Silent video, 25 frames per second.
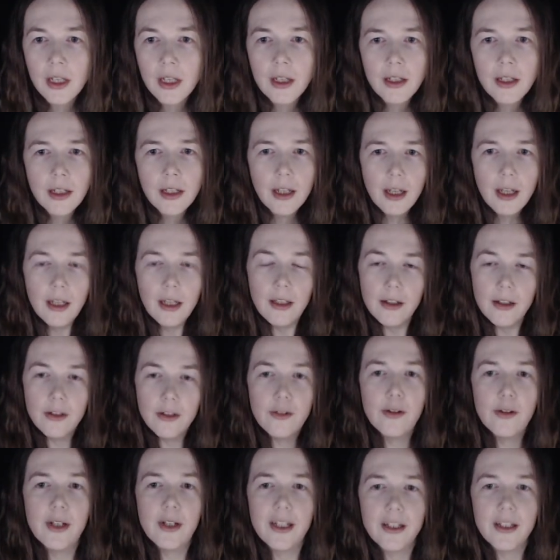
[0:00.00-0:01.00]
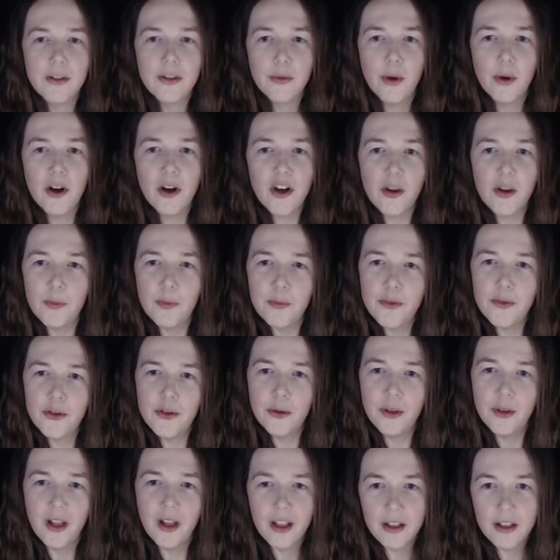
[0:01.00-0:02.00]
Hello, and welcome to
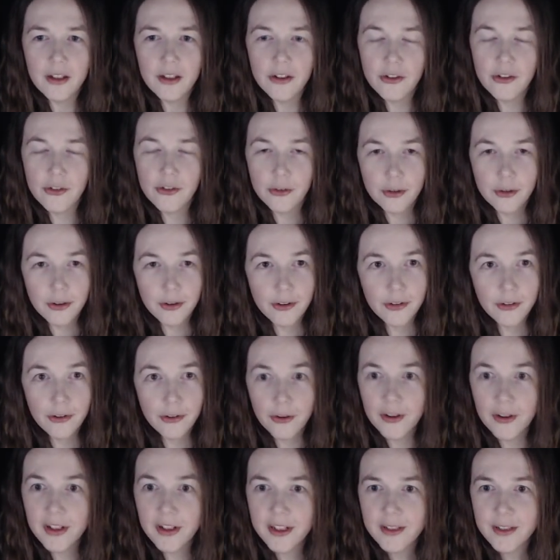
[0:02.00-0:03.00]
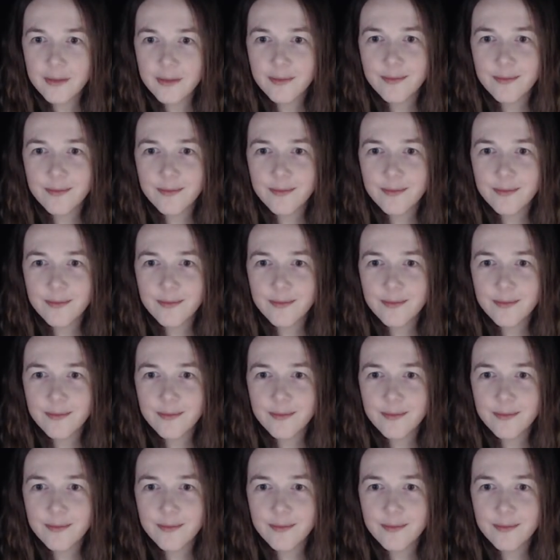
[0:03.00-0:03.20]
another short story.